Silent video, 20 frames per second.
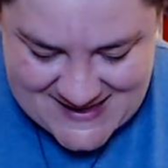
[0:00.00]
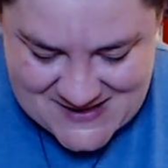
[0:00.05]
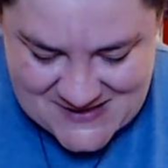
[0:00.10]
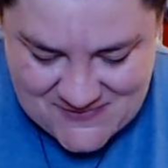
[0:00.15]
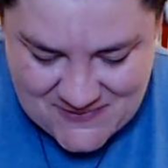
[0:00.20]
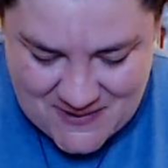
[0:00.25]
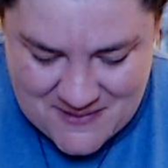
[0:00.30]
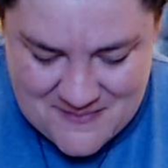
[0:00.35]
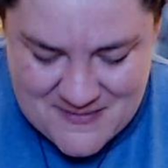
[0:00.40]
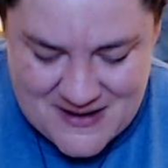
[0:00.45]

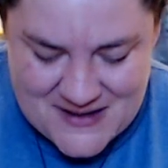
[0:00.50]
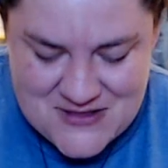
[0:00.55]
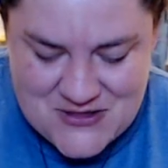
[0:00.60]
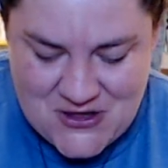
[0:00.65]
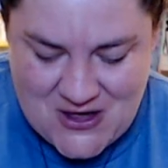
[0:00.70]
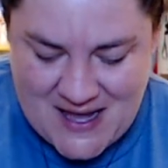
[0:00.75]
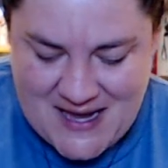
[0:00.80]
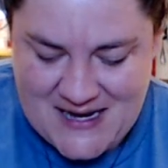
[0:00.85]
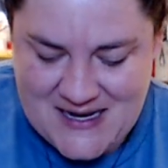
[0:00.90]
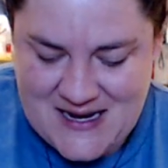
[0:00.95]
from
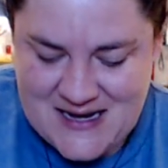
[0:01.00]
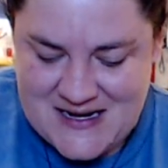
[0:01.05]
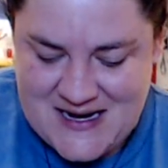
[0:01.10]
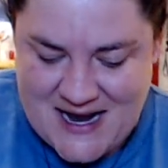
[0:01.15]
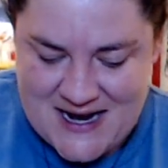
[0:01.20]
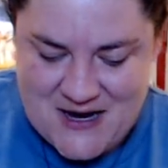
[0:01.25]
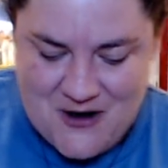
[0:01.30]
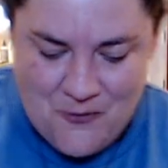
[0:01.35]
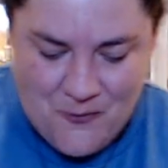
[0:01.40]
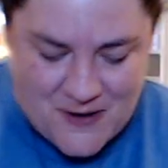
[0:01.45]
Jane
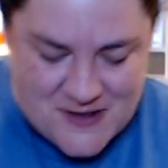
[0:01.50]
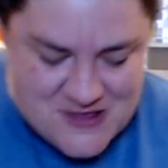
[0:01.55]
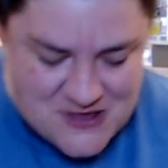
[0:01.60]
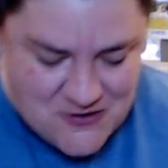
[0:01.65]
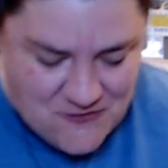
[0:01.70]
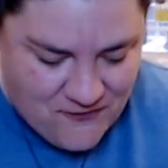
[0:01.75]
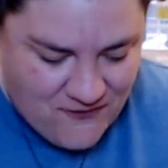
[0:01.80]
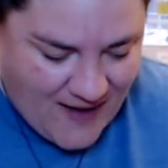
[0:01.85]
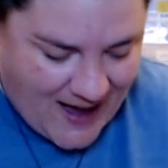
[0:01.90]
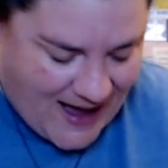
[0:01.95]
nine zero oh one
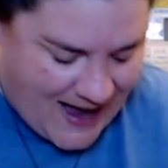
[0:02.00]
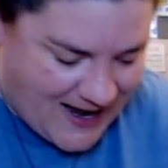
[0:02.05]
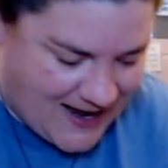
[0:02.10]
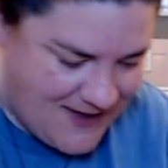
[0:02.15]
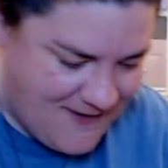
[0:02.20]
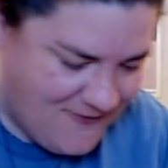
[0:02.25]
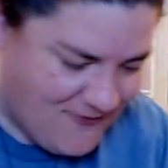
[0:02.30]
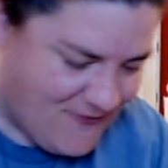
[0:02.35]
two five.